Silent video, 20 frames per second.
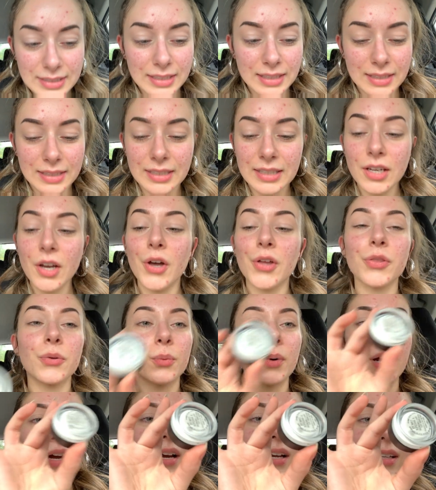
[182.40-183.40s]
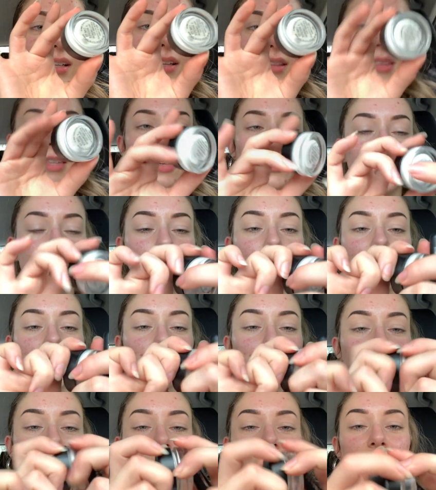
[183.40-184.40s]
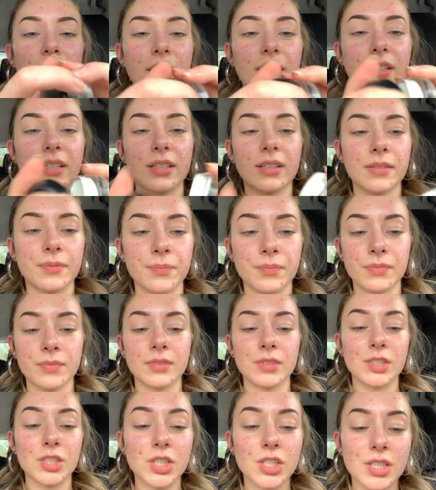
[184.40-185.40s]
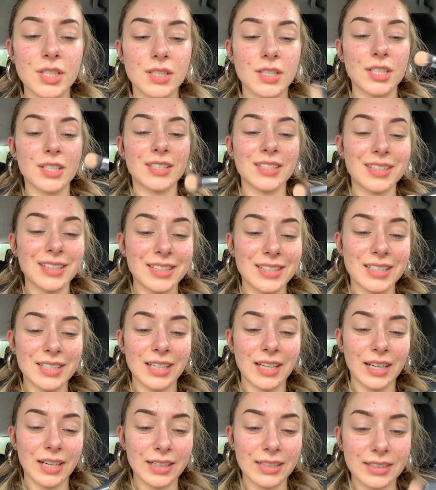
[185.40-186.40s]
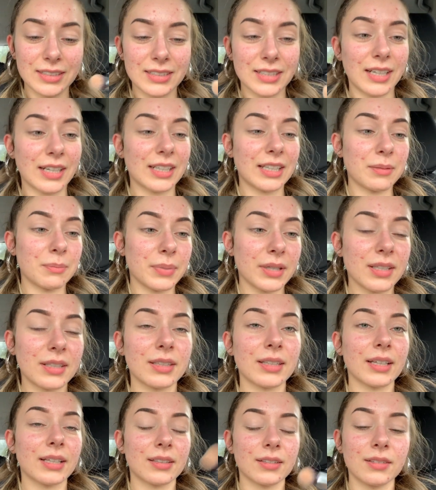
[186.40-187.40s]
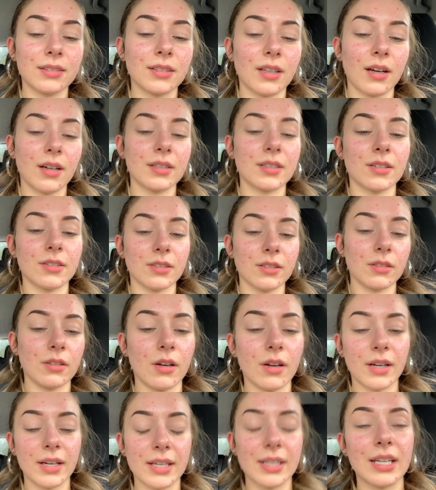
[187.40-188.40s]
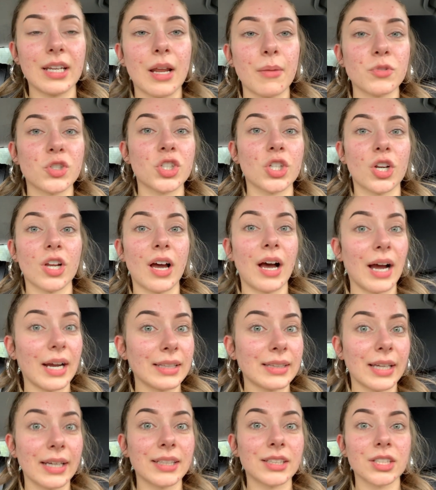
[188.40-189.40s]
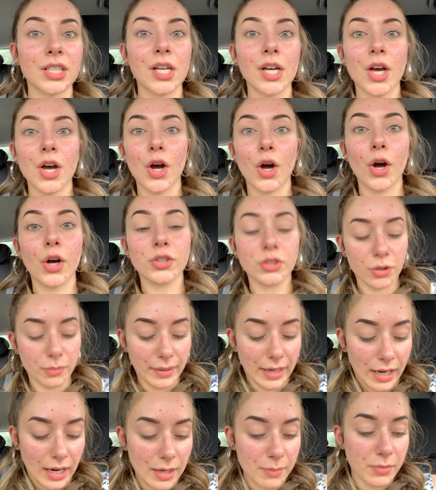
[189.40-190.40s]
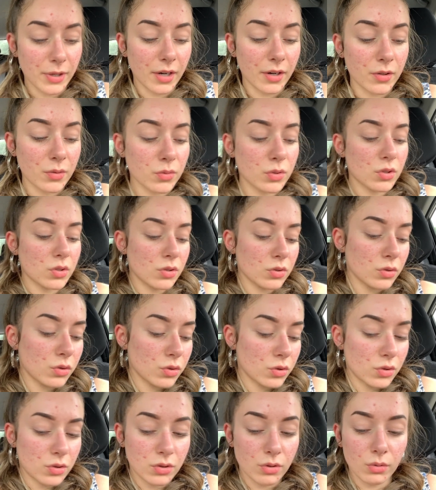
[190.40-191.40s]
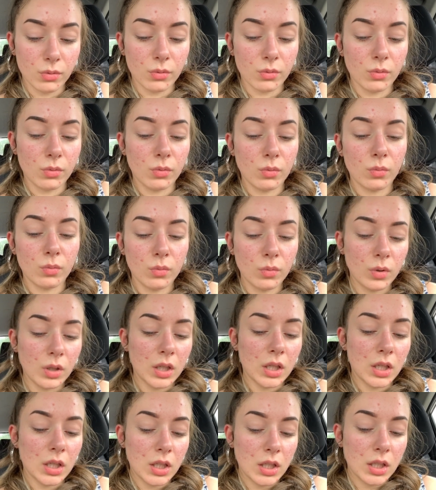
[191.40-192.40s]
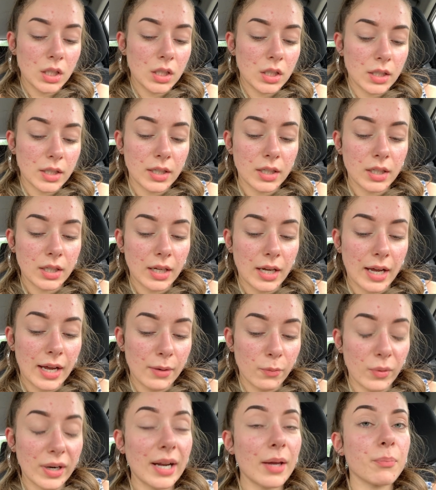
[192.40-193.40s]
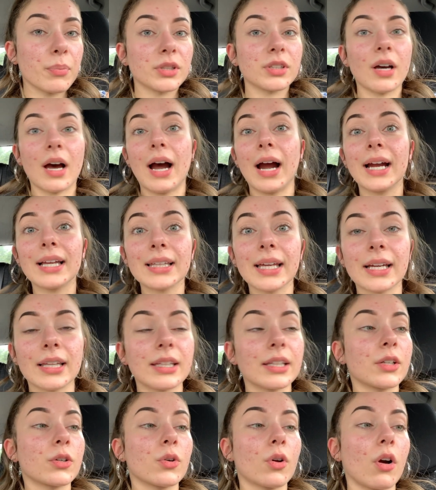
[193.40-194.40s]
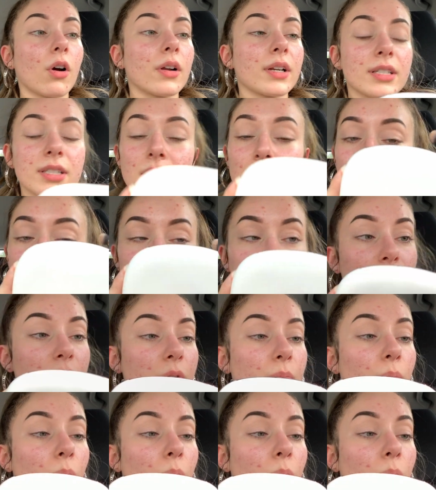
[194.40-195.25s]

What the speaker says: take the other one, the white one, just a tiny, tiny bit, like not a lot. And then I'm just gonna highlight under my eyebrows. So when I put the highlight later on, it's gonna be even